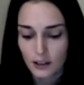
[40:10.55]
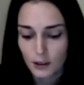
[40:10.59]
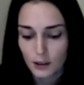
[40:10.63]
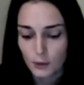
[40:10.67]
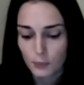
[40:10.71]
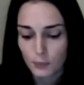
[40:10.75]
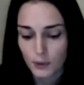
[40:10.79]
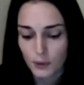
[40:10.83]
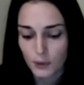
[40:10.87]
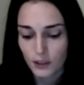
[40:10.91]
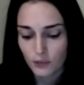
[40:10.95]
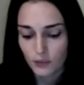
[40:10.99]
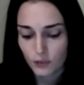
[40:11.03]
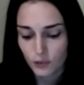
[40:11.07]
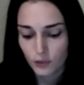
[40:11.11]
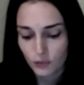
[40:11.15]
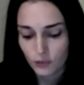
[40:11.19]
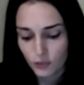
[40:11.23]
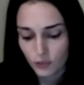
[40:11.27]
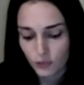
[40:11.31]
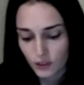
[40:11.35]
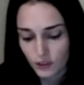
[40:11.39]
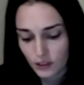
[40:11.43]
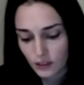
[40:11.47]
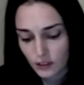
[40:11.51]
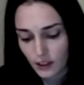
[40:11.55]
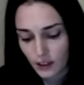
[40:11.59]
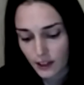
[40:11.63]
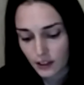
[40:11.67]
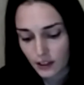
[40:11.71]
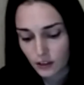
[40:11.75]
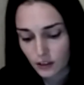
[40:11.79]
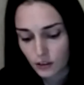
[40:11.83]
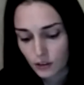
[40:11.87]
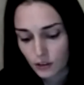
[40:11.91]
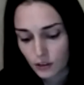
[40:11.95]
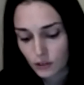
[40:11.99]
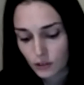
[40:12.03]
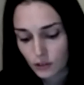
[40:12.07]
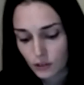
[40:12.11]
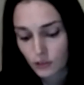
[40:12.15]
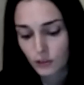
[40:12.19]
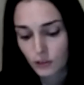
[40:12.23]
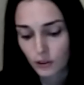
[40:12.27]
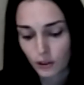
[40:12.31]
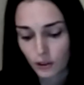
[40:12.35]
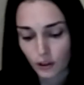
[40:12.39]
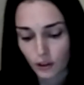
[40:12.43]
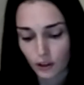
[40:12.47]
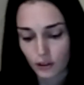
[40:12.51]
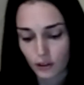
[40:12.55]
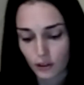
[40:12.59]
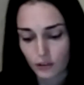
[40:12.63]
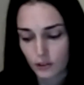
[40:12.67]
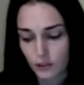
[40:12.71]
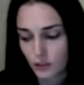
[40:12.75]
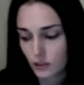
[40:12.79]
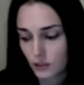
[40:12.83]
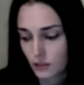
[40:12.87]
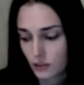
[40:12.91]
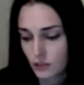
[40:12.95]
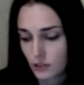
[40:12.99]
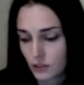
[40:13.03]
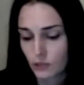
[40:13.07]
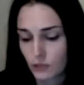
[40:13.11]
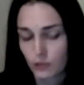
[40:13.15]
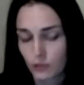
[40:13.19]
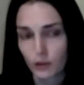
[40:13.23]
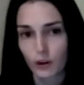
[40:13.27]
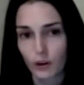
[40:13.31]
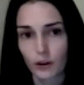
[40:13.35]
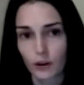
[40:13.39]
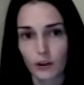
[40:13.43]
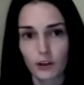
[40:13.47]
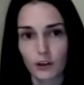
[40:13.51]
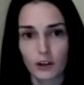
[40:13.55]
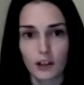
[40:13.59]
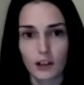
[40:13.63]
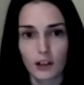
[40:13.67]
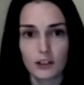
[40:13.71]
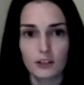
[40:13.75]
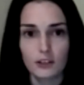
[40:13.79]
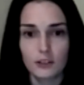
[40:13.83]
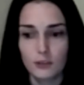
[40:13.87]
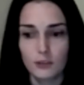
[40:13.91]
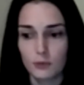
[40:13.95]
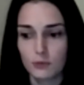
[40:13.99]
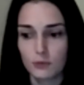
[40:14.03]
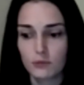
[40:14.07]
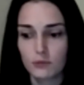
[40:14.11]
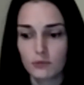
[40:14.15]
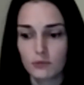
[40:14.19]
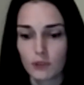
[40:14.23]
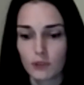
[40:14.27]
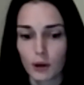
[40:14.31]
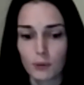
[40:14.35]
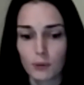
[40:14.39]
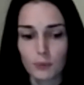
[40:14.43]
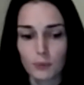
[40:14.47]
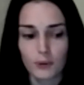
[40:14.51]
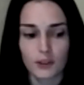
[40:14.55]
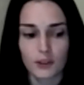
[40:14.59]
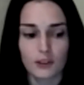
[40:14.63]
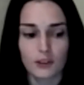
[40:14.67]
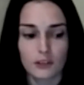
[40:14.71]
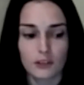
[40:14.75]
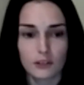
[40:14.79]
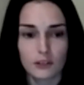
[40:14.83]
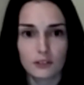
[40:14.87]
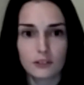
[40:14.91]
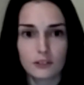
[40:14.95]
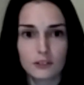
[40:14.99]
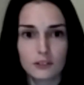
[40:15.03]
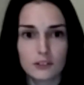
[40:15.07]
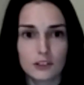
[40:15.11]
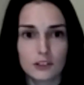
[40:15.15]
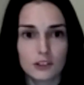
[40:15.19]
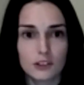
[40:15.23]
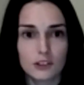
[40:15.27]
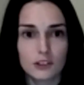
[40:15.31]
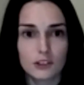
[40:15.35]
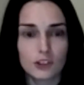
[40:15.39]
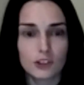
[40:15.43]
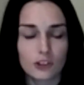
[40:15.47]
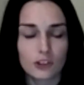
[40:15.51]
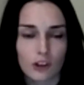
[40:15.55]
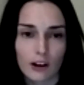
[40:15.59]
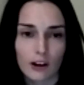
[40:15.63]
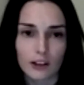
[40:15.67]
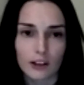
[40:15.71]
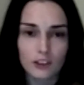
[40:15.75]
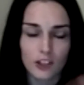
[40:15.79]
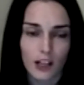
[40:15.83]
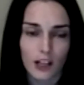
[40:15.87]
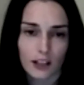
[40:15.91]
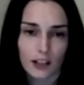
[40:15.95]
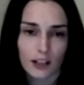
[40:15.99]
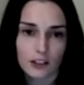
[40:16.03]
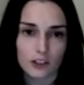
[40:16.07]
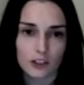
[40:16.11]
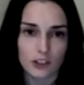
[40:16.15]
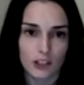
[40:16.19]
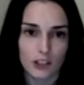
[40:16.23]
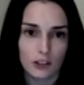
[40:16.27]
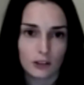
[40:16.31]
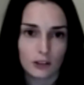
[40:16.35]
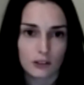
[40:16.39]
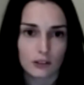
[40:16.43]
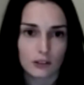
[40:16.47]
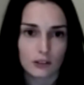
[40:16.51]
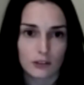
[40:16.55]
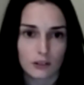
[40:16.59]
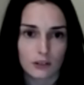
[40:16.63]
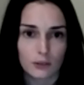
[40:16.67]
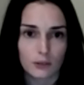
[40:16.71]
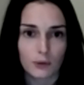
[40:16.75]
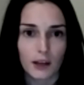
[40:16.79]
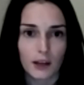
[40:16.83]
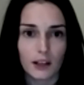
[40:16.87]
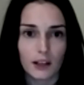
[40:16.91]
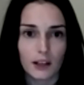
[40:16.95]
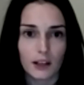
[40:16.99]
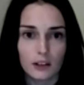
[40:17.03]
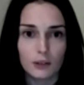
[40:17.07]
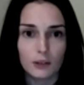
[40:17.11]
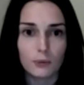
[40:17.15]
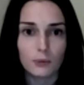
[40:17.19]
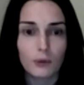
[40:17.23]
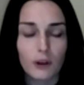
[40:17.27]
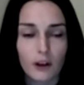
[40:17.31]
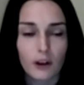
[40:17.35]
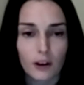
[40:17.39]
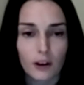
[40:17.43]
But if you feel like you could learn or you could grow and you're open to challenging the way that you work,